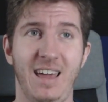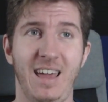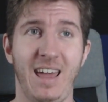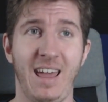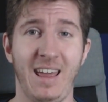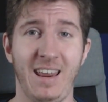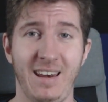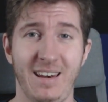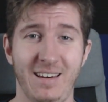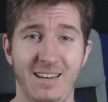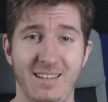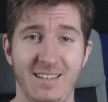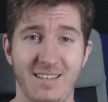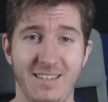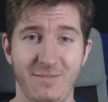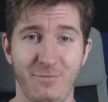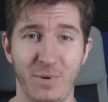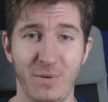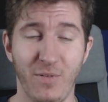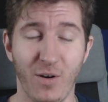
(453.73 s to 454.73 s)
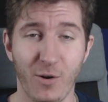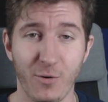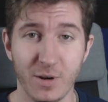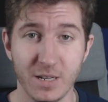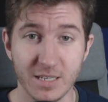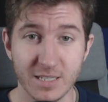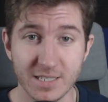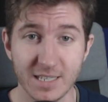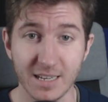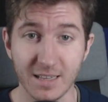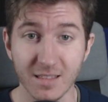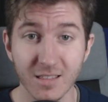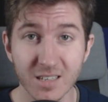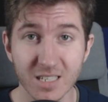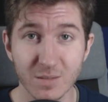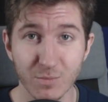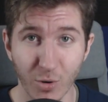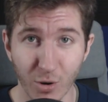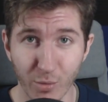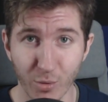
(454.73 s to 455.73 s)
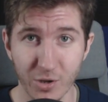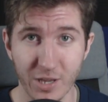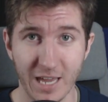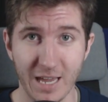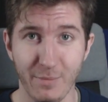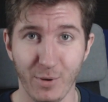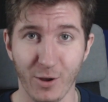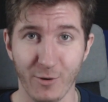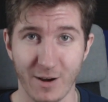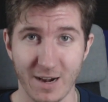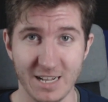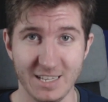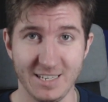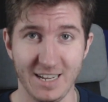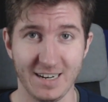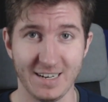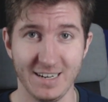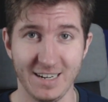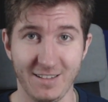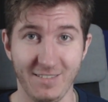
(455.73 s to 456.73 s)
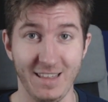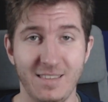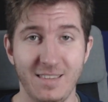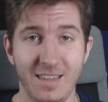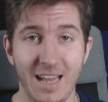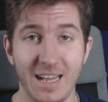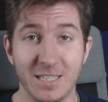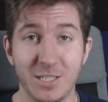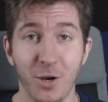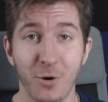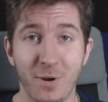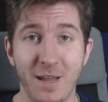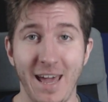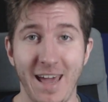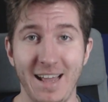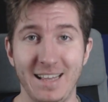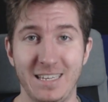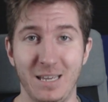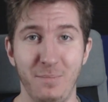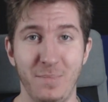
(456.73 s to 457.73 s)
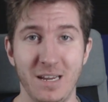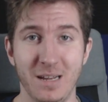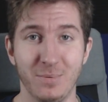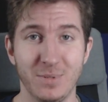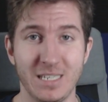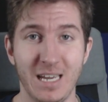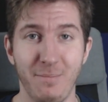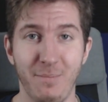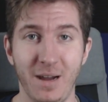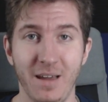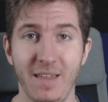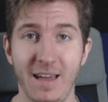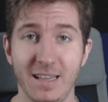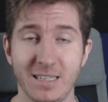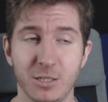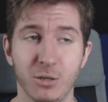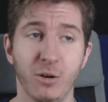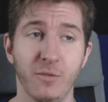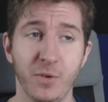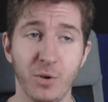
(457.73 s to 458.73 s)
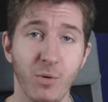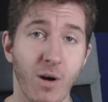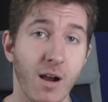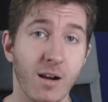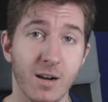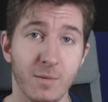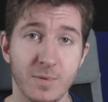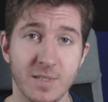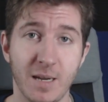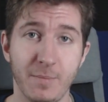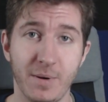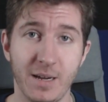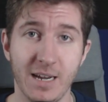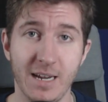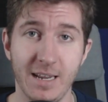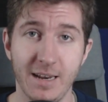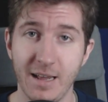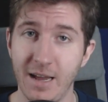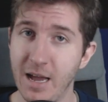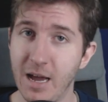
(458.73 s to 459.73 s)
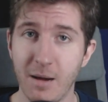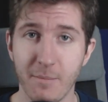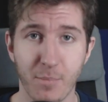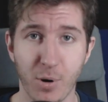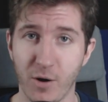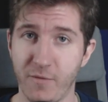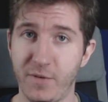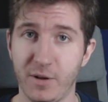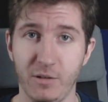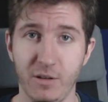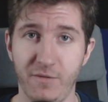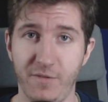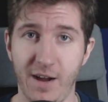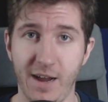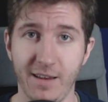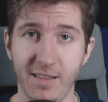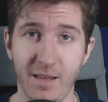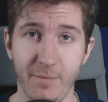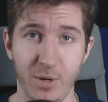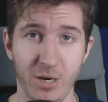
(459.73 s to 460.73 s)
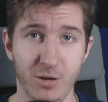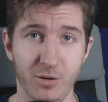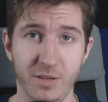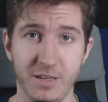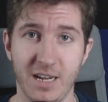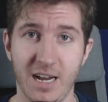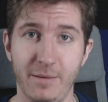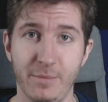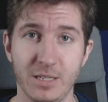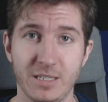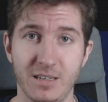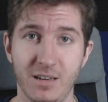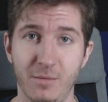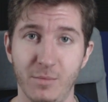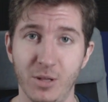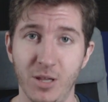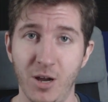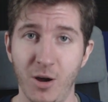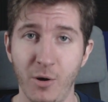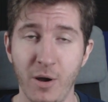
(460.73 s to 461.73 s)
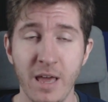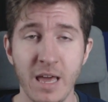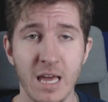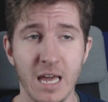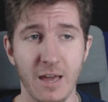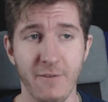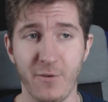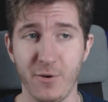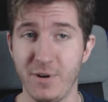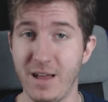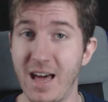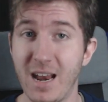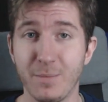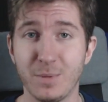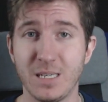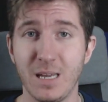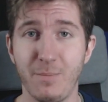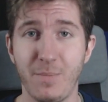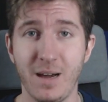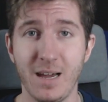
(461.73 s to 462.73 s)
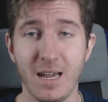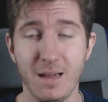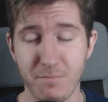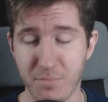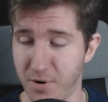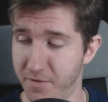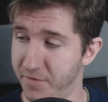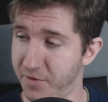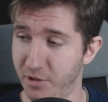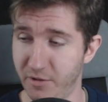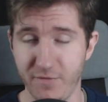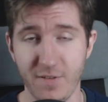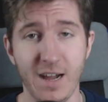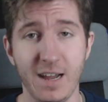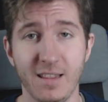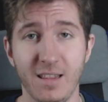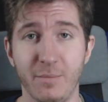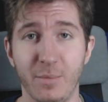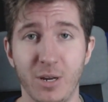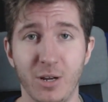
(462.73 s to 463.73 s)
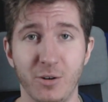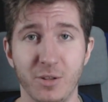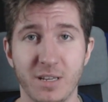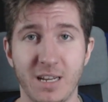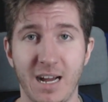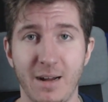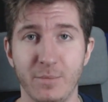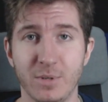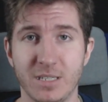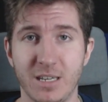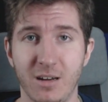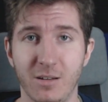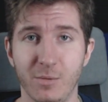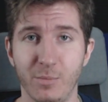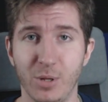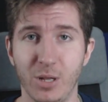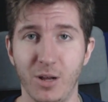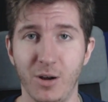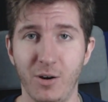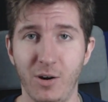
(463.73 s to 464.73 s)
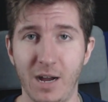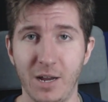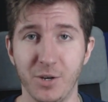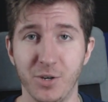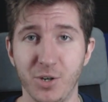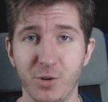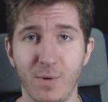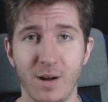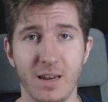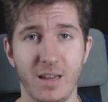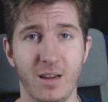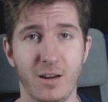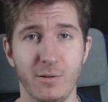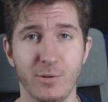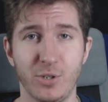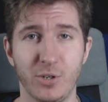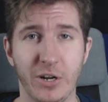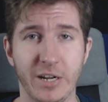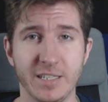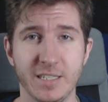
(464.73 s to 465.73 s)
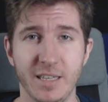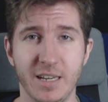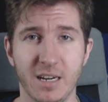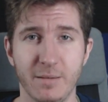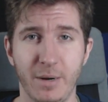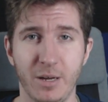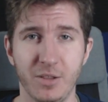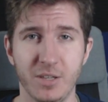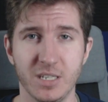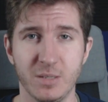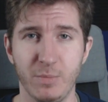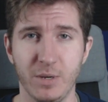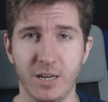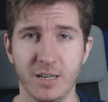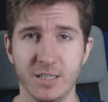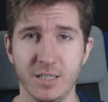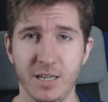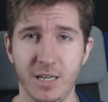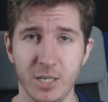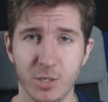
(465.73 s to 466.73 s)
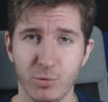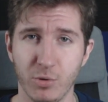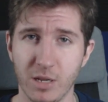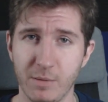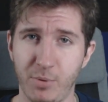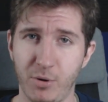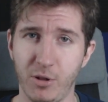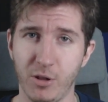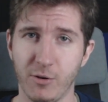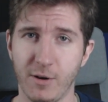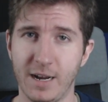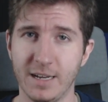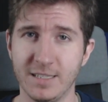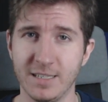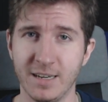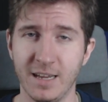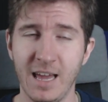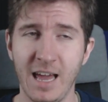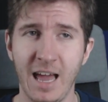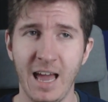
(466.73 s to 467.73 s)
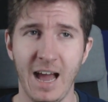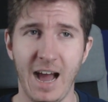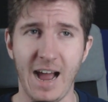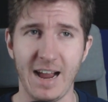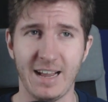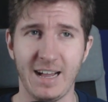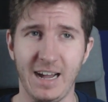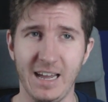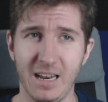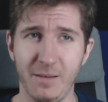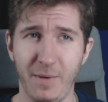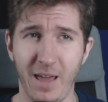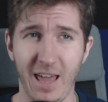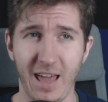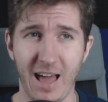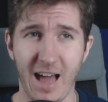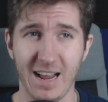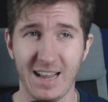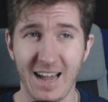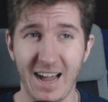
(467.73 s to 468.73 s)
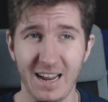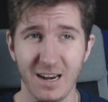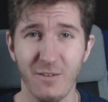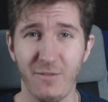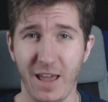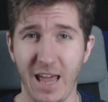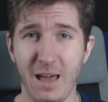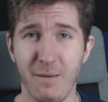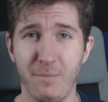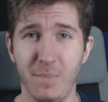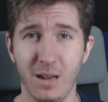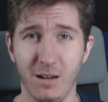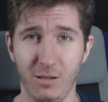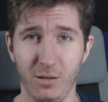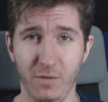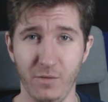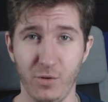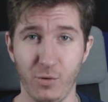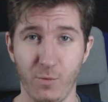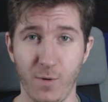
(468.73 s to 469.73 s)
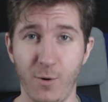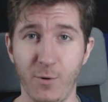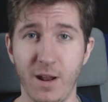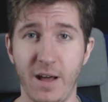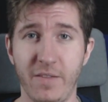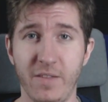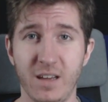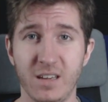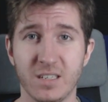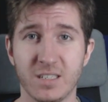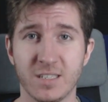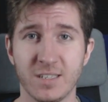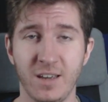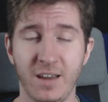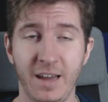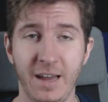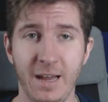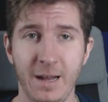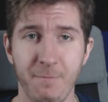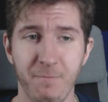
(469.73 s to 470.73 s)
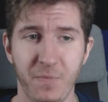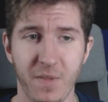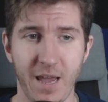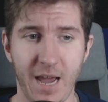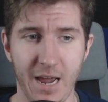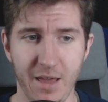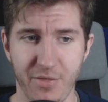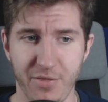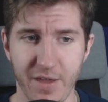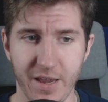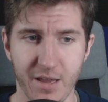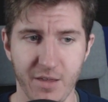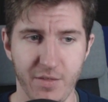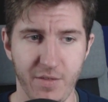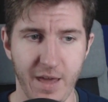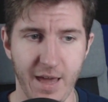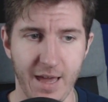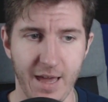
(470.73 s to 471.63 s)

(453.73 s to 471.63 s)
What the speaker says: and we've already seen this mobile game already technically, it's okay to be upset by that. So if you are upset by it, perfectly fine. Let me know in the comments down below. If you're not upset by it, perfectly fine. Let me know in the comments down below. I do want to hear what you guys think about this because it is really polarizing. I kind of am middle of the road on this. I think